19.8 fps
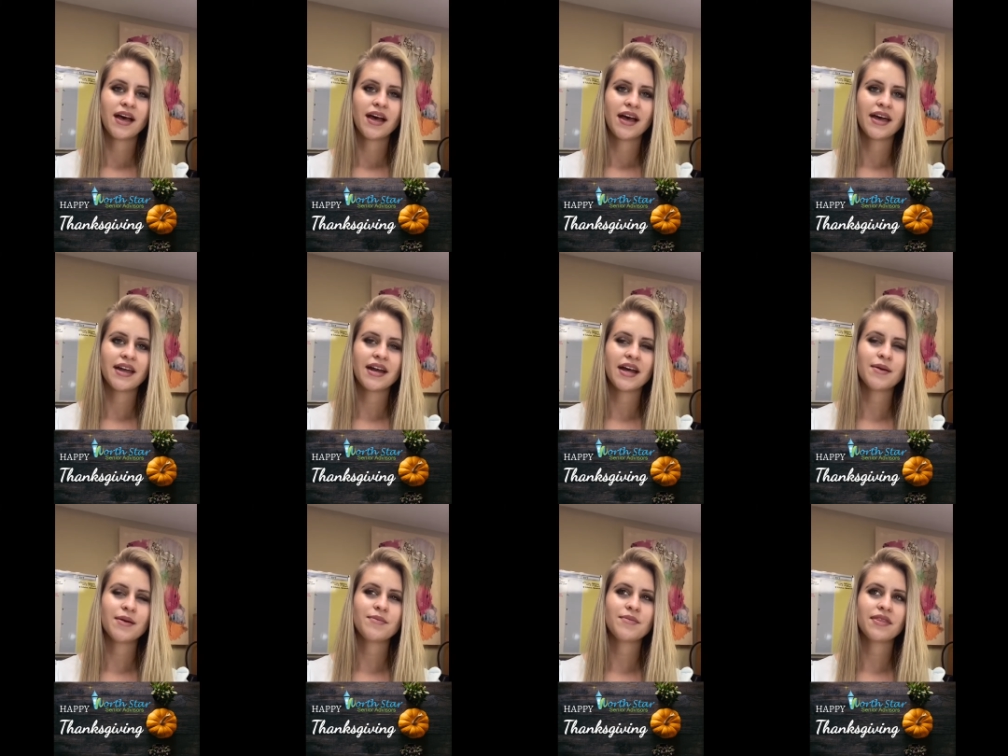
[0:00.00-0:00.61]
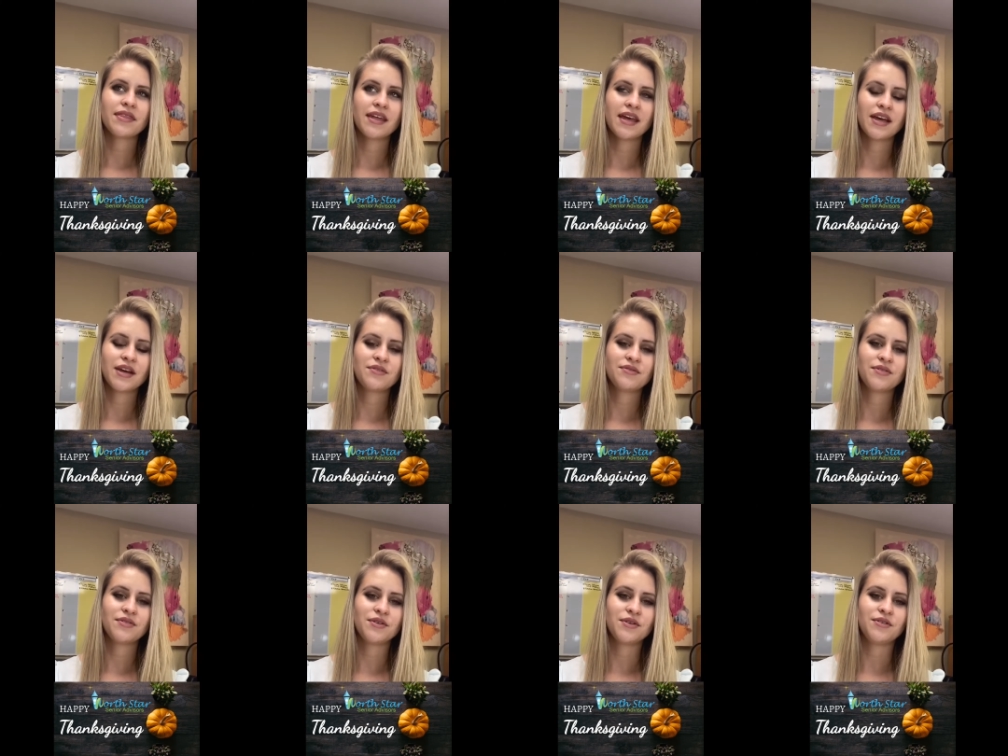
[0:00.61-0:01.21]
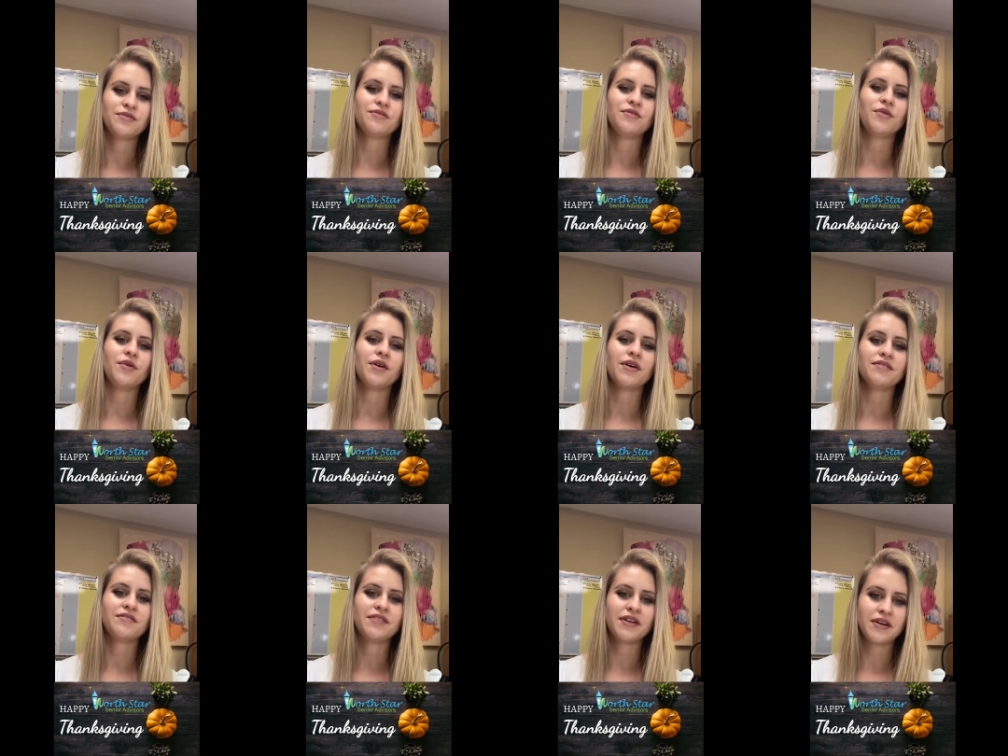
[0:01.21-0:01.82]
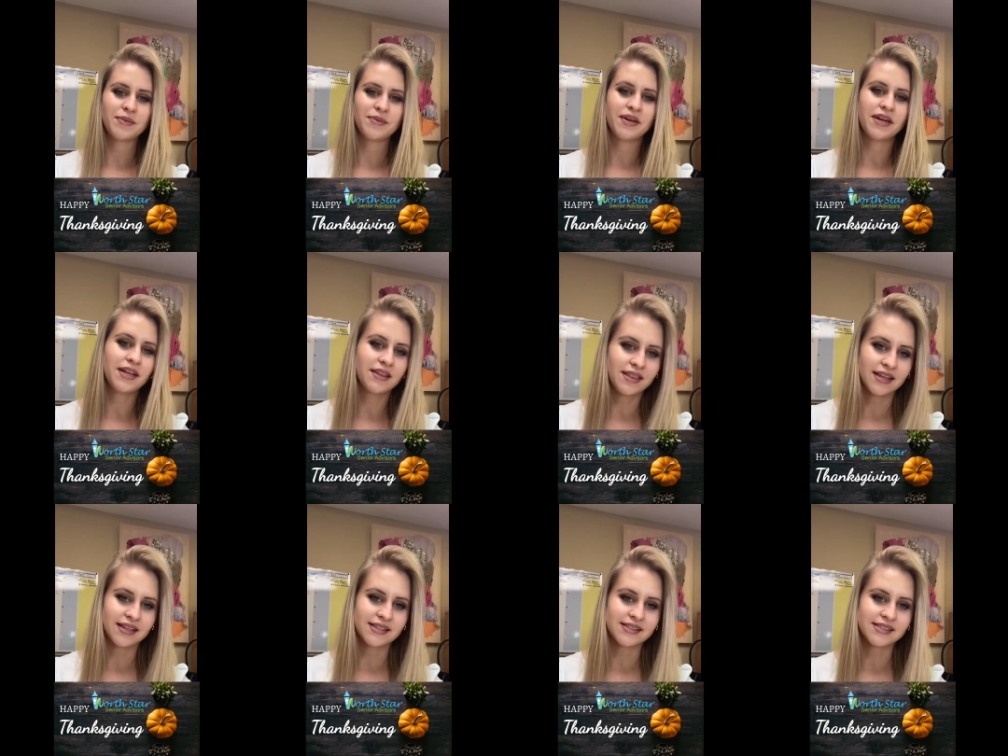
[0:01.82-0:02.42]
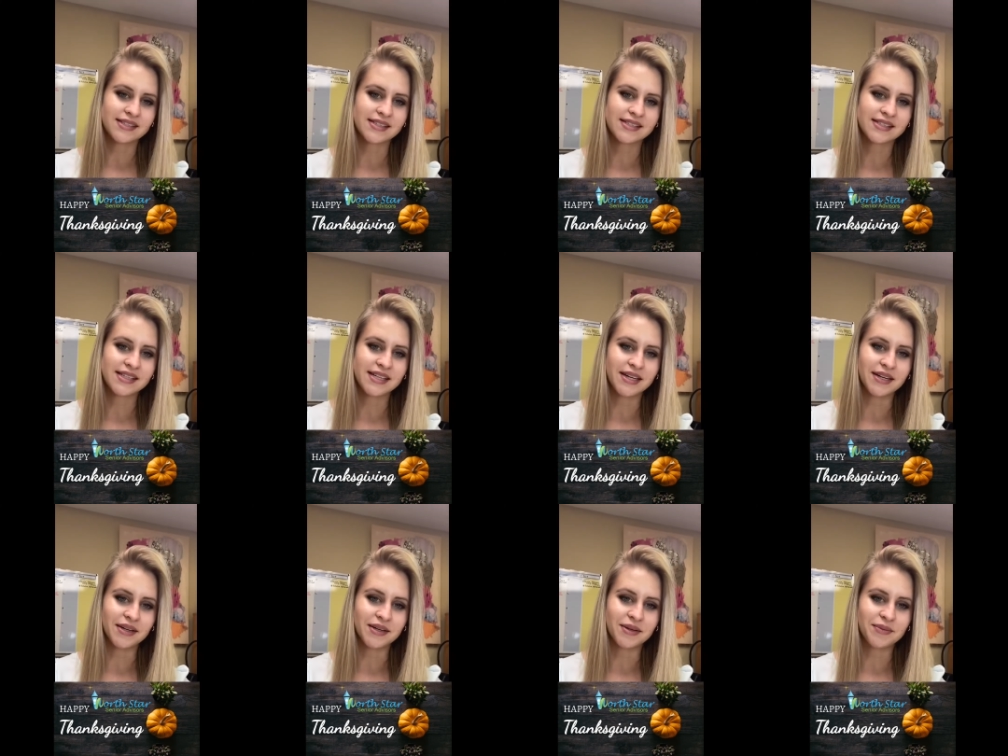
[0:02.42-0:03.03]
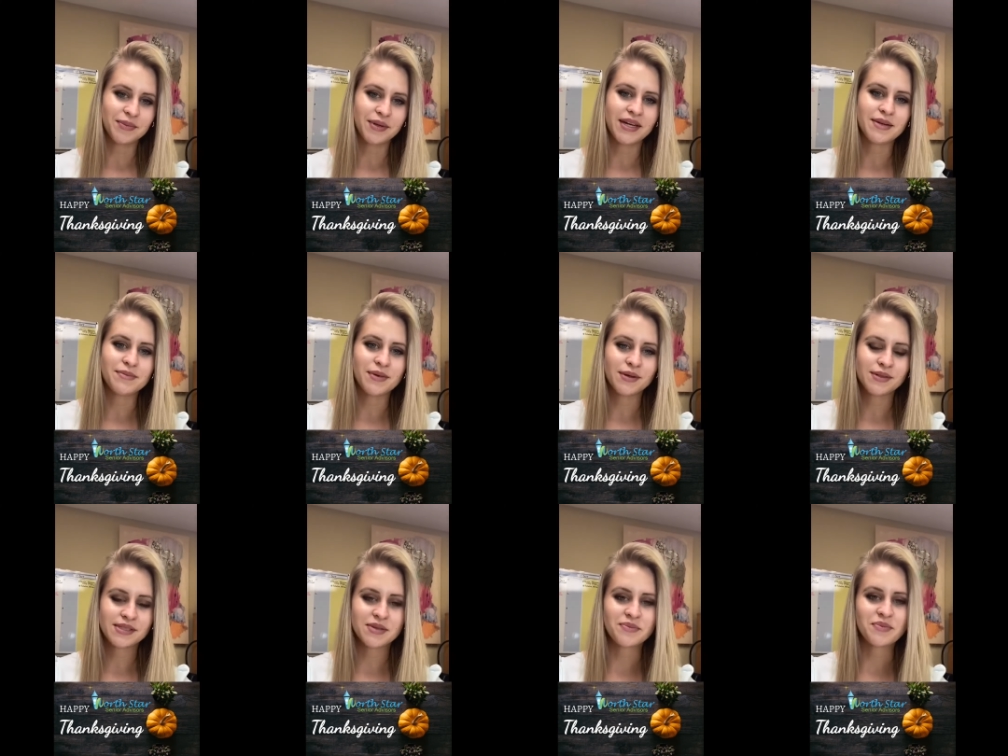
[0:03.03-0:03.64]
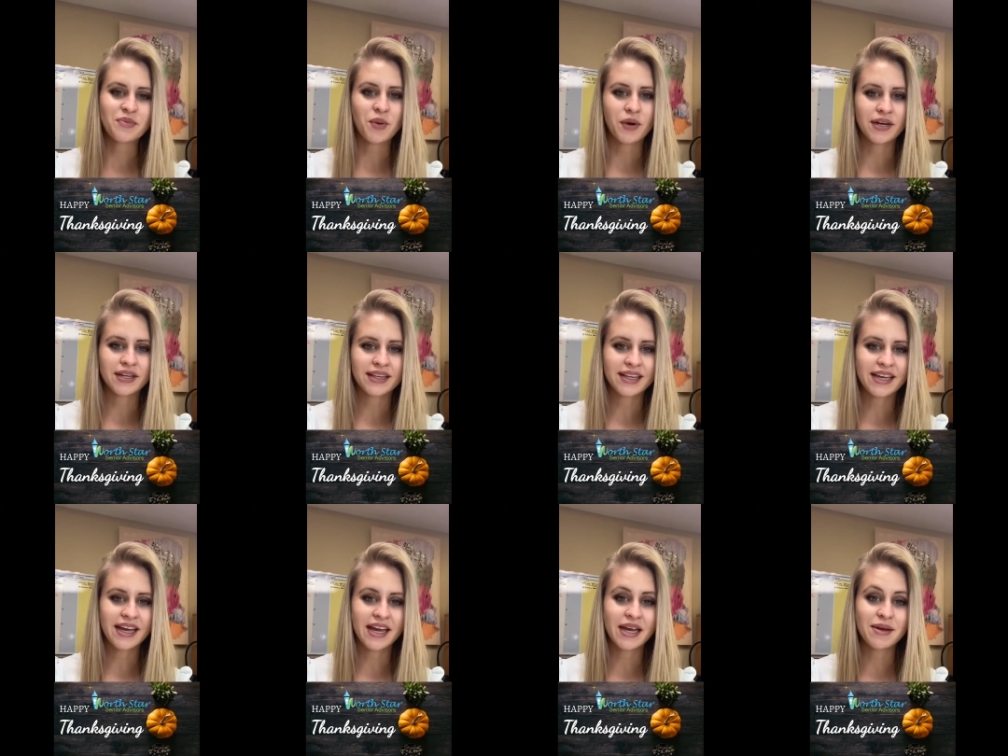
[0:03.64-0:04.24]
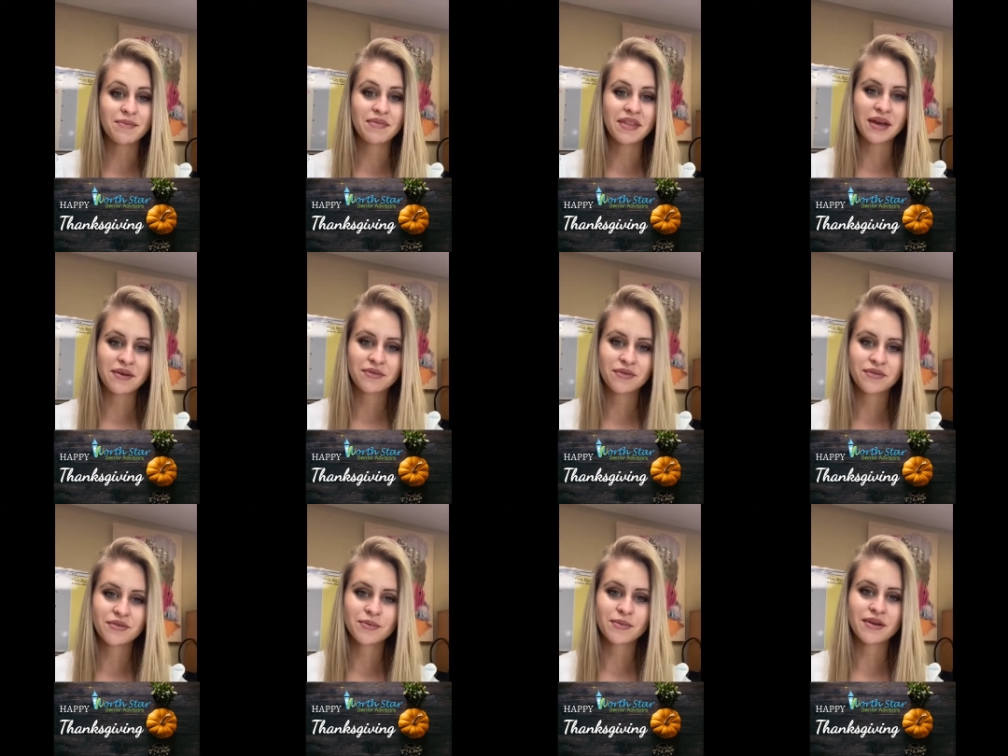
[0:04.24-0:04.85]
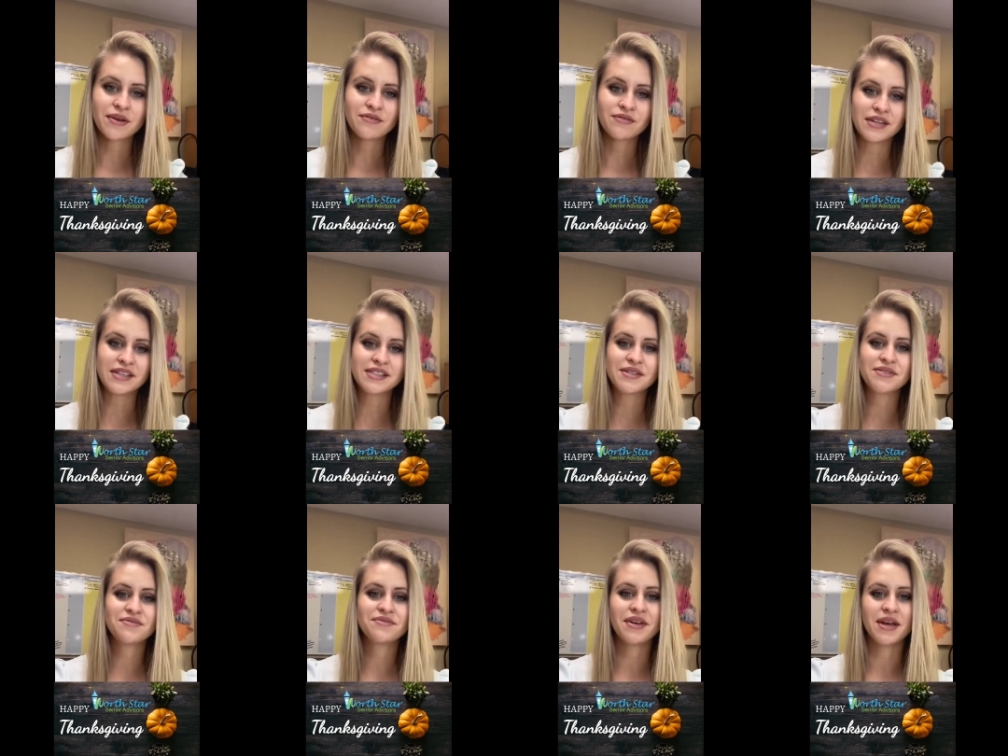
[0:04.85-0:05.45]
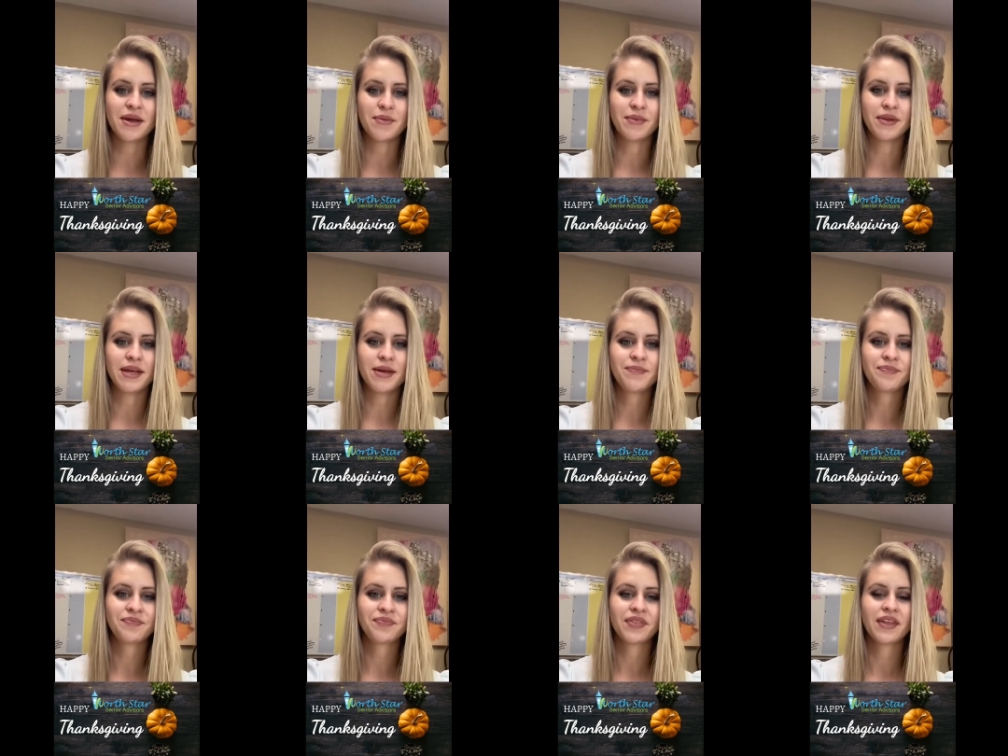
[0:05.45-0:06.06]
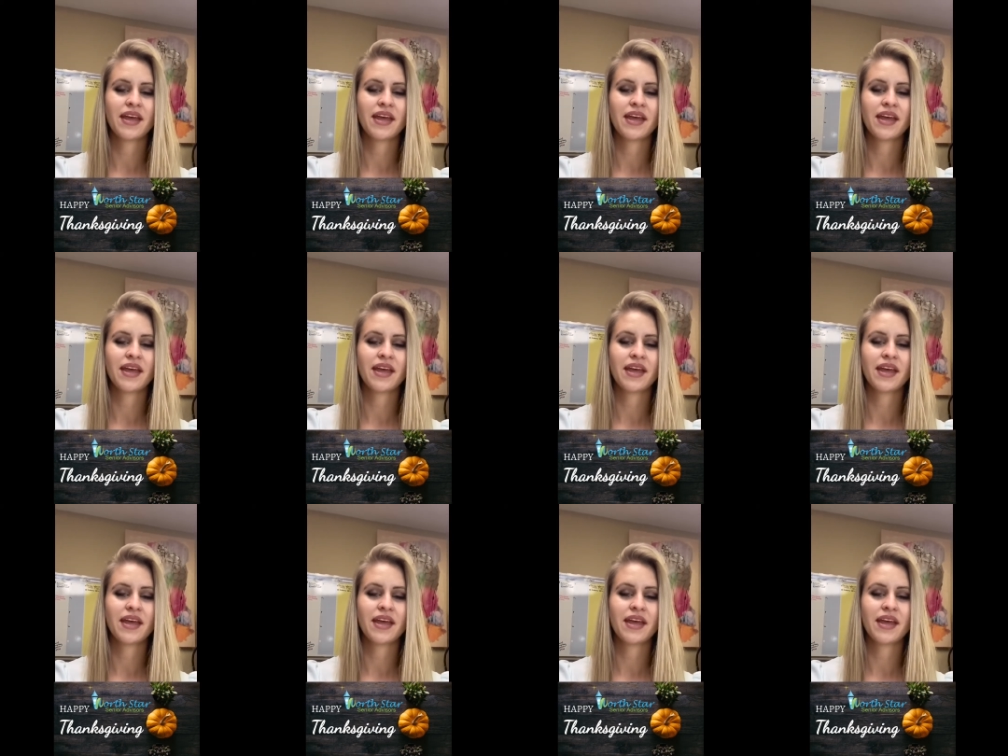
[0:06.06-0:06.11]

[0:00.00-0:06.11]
and I'm thankful for very many things this year, but most importantly, I am thankful for my friends and family.